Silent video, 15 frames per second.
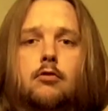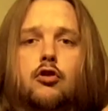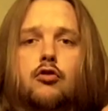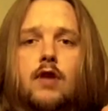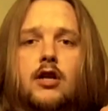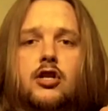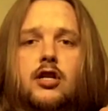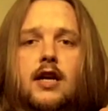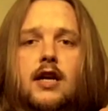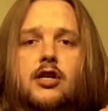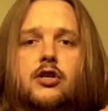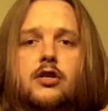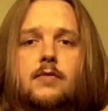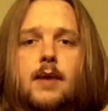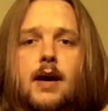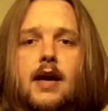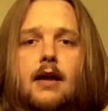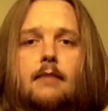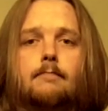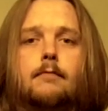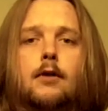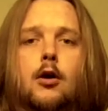Congratulations,
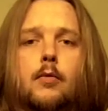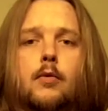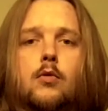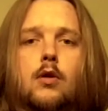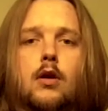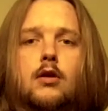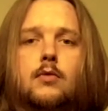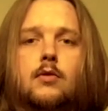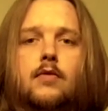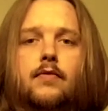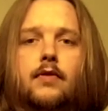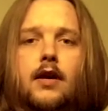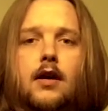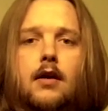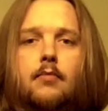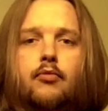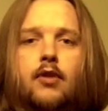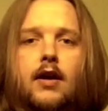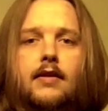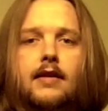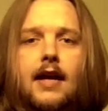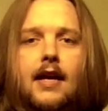mate. Hope it all goes well for you.
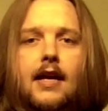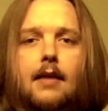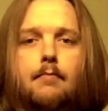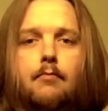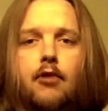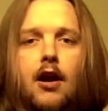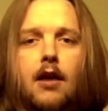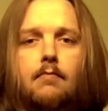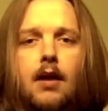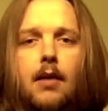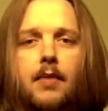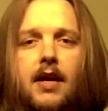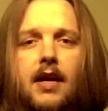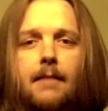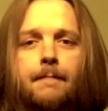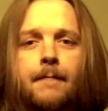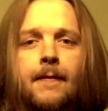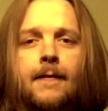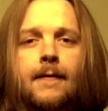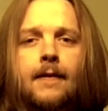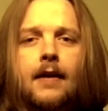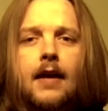Proud daddy and proud mummy.
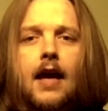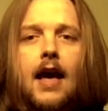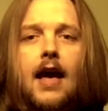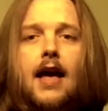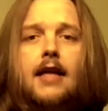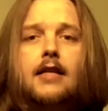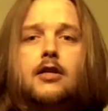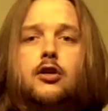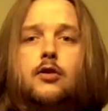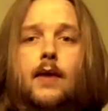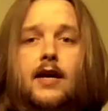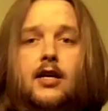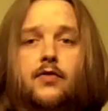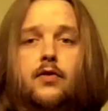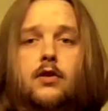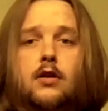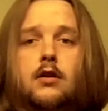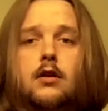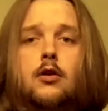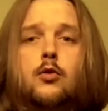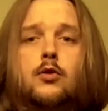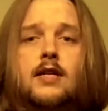And to Ashford,
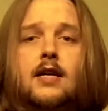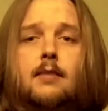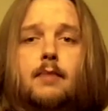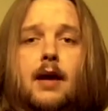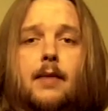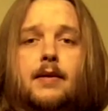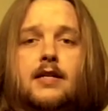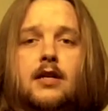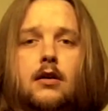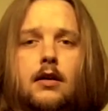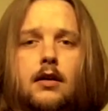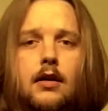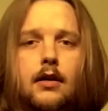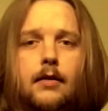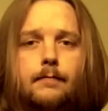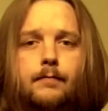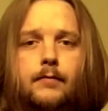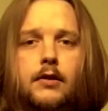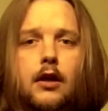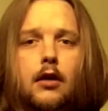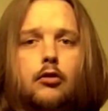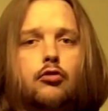who's had baby Tyler.
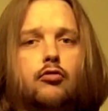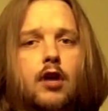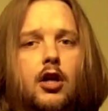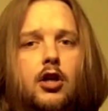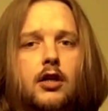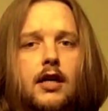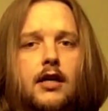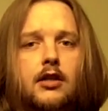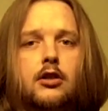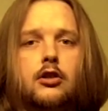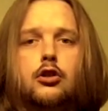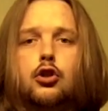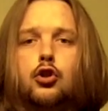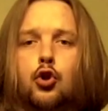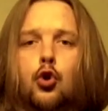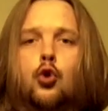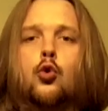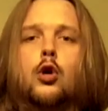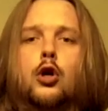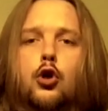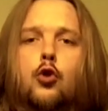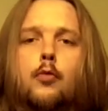So congratulations
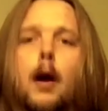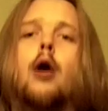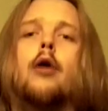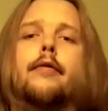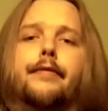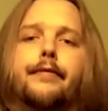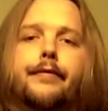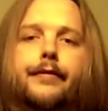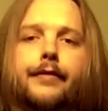to you both.